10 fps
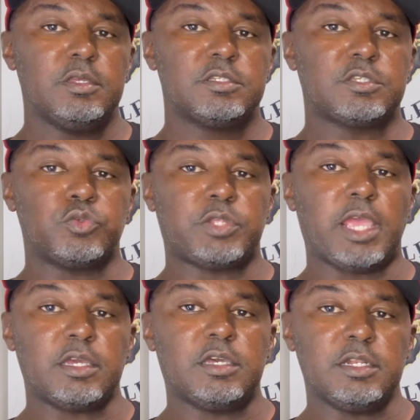So
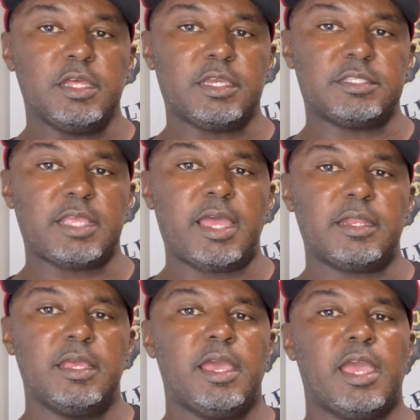take a good look at
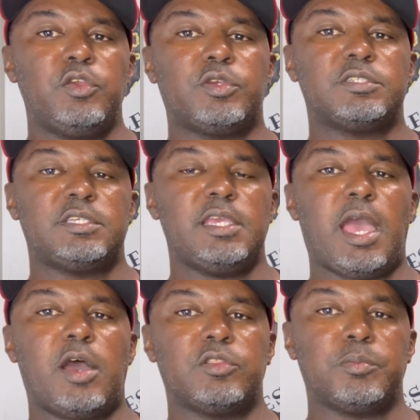that, and you can see
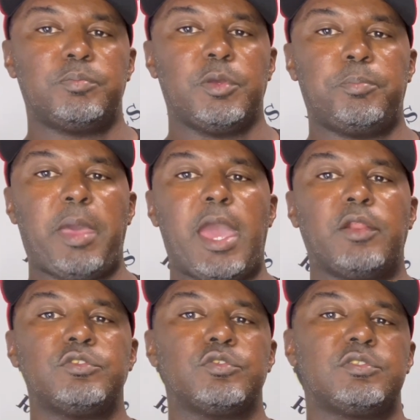how the
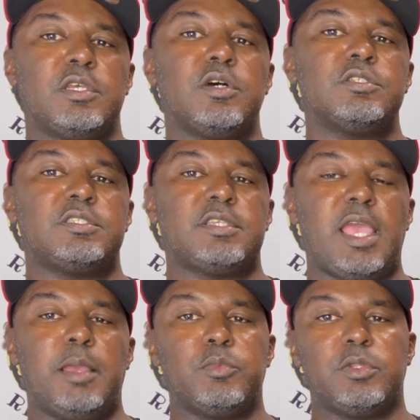patterns are still the
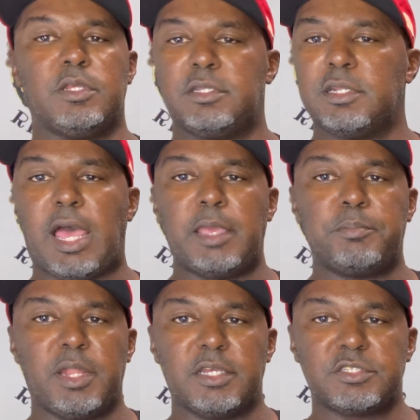same with the light
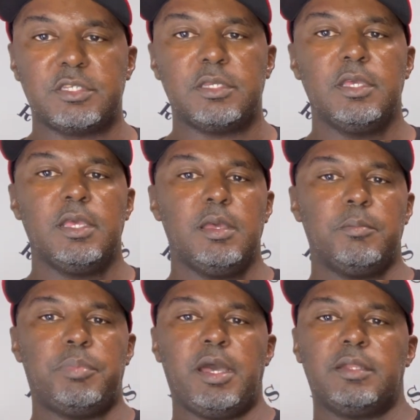blushing,
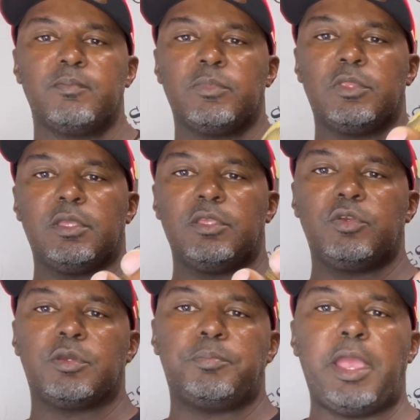but you
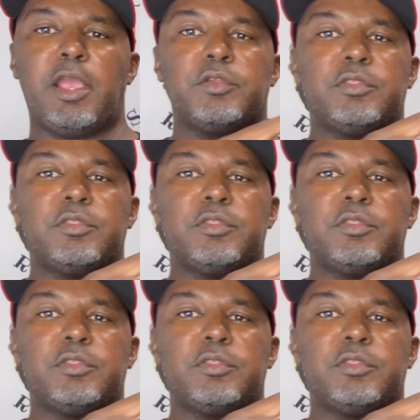compare